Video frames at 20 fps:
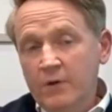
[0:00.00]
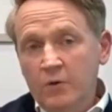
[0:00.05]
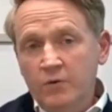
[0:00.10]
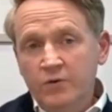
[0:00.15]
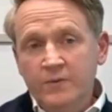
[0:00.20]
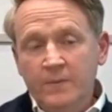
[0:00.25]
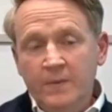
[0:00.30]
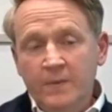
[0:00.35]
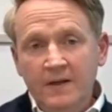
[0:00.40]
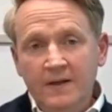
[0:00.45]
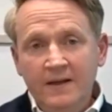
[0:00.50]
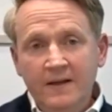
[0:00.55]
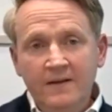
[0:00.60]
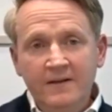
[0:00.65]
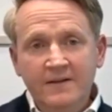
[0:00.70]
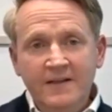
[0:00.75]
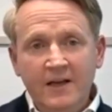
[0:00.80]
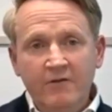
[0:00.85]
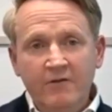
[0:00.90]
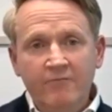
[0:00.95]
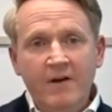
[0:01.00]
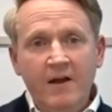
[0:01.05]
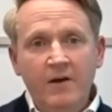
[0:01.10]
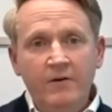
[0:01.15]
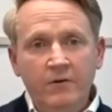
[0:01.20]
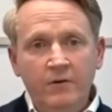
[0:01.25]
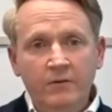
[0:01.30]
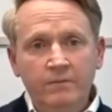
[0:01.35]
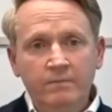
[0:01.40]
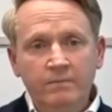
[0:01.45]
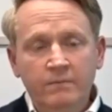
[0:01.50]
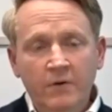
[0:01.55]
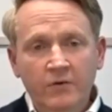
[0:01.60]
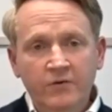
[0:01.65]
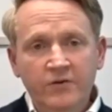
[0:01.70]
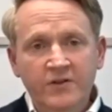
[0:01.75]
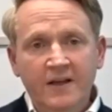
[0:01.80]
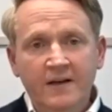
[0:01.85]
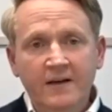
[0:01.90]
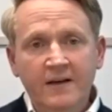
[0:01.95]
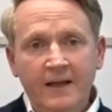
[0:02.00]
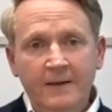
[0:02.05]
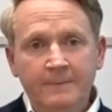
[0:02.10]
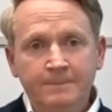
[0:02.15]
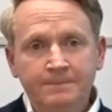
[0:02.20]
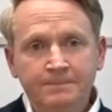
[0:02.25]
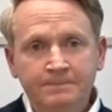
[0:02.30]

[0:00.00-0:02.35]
ultimately the second round on Sunday.